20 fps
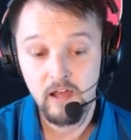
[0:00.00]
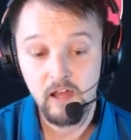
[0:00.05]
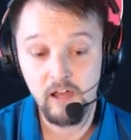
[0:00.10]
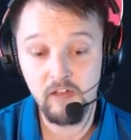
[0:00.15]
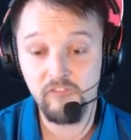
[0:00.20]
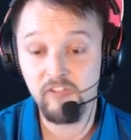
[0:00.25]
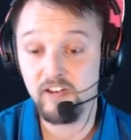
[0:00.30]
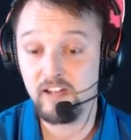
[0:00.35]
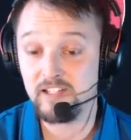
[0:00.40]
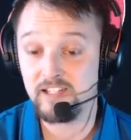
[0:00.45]

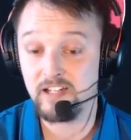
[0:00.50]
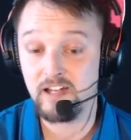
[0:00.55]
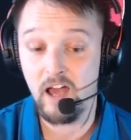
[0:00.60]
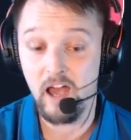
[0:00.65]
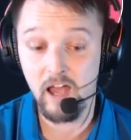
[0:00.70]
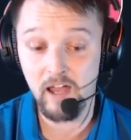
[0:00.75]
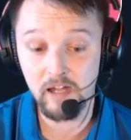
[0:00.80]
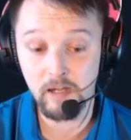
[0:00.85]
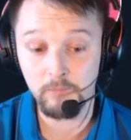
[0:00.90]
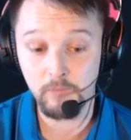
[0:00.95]
If it is an
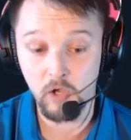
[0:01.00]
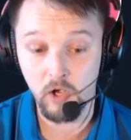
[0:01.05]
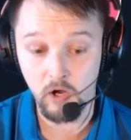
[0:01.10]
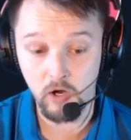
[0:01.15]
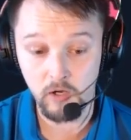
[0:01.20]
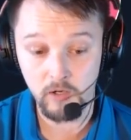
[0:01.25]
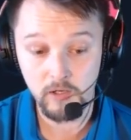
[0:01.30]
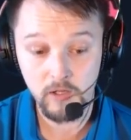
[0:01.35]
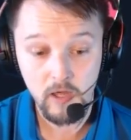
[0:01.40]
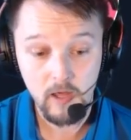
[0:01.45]
item
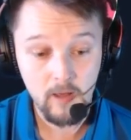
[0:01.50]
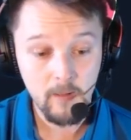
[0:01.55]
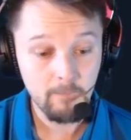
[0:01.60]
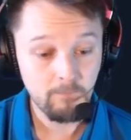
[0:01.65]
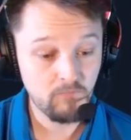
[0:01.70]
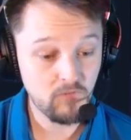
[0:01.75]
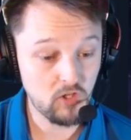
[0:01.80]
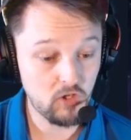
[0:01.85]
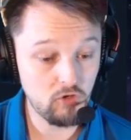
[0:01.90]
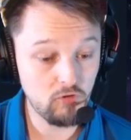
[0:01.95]
card,
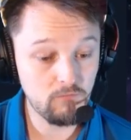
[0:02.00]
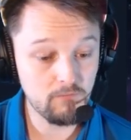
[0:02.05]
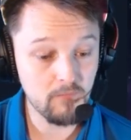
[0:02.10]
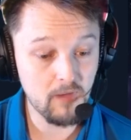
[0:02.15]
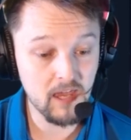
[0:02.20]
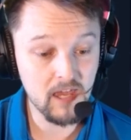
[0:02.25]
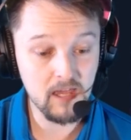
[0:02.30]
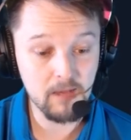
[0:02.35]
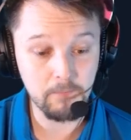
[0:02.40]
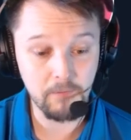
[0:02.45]
you
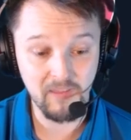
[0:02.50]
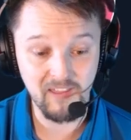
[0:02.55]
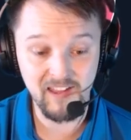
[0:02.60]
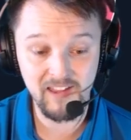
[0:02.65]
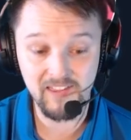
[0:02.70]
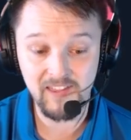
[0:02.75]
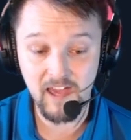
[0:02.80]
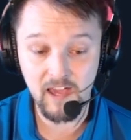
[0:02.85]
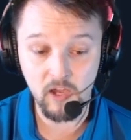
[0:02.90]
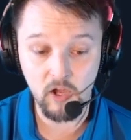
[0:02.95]
may
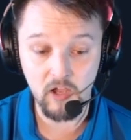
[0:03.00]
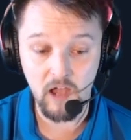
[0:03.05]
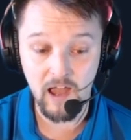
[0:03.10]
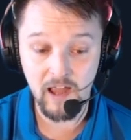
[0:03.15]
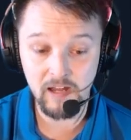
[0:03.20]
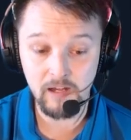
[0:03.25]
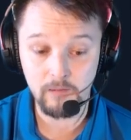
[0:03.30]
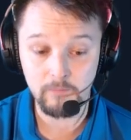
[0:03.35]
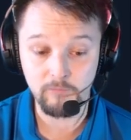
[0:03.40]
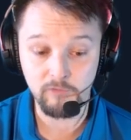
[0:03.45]
play that
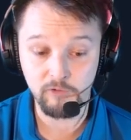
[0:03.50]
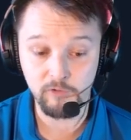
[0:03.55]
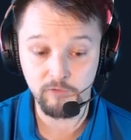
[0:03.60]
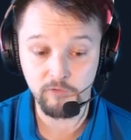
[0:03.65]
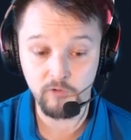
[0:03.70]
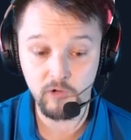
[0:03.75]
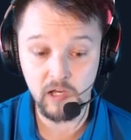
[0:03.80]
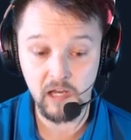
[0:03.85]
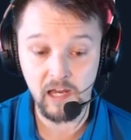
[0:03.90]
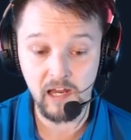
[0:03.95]
item for
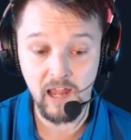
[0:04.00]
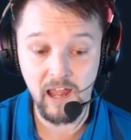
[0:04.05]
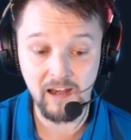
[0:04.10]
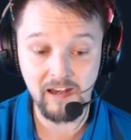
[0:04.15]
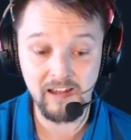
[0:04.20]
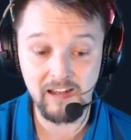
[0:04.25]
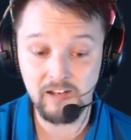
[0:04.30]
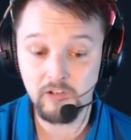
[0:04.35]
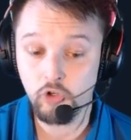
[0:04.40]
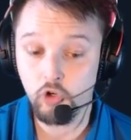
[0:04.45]
free and
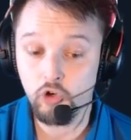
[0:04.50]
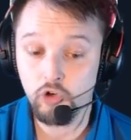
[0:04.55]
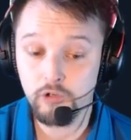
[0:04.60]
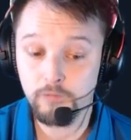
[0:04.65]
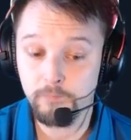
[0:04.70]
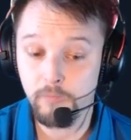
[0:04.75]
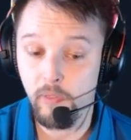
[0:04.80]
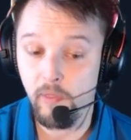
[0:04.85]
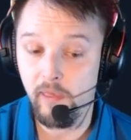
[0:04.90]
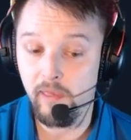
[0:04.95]
it enters
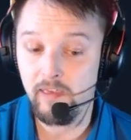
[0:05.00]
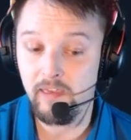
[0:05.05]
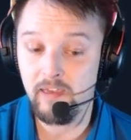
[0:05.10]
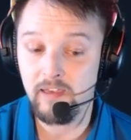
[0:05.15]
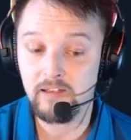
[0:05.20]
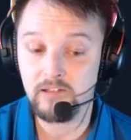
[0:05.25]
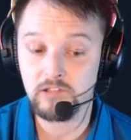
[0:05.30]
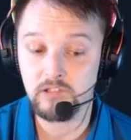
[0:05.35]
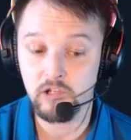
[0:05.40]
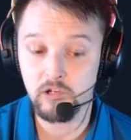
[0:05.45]
play
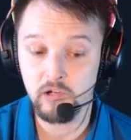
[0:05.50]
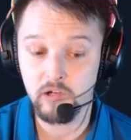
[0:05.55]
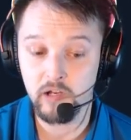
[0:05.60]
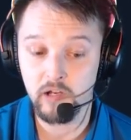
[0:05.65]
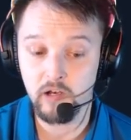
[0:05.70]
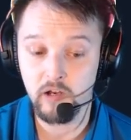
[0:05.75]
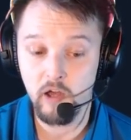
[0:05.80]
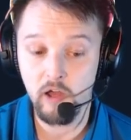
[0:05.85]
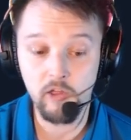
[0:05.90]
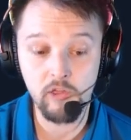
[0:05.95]

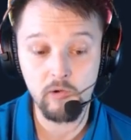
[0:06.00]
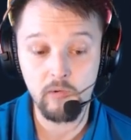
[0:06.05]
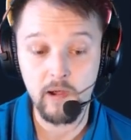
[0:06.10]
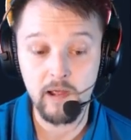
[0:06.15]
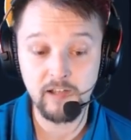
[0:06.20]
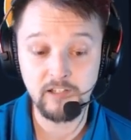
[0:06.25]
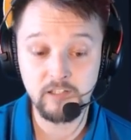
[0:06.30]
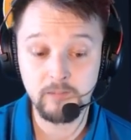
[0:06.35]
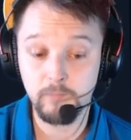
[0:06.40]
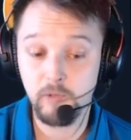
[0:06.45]
exerted.
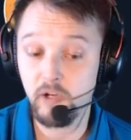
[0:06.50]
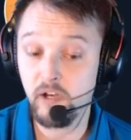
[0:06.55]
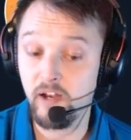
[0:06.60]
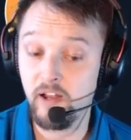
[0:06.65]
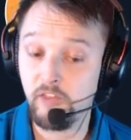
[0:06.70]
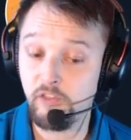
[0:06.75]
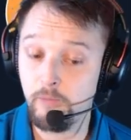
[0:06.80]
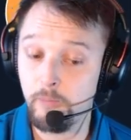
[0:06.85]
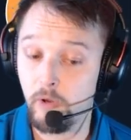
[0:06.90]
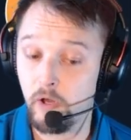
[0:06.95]
Otherwise, put it
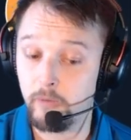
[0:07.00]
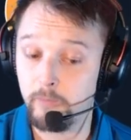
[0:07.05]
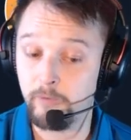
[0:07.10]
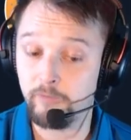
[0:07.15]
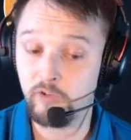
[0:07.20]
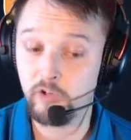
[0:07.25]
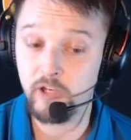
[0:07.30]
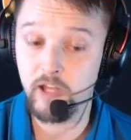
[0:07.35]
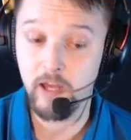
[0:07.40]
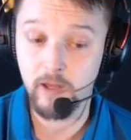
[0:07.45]
at the bottom
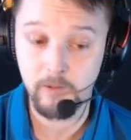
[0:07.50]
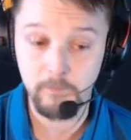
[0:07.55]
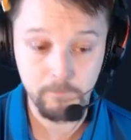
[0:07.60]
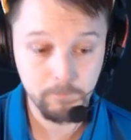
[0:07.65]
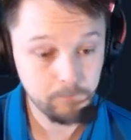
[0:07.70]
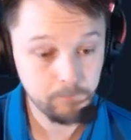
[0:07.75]
of your deck.